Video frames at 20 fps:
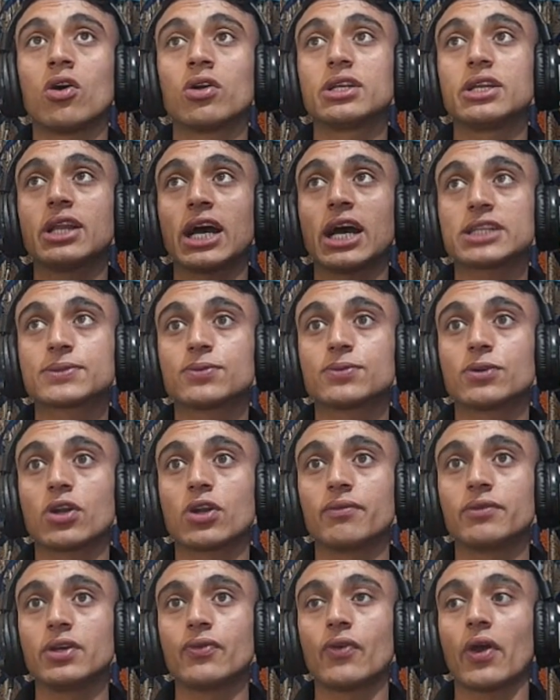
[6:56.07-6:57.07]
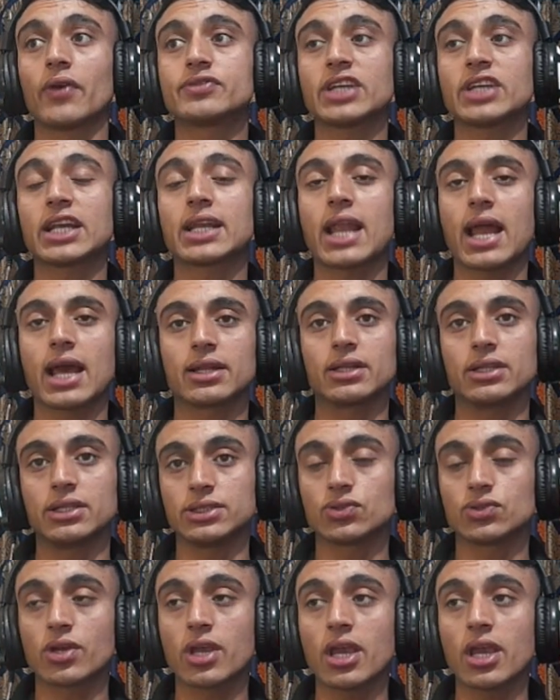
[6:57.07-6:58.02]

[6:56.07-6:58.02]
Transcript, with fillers: on the dashboard of the website like this.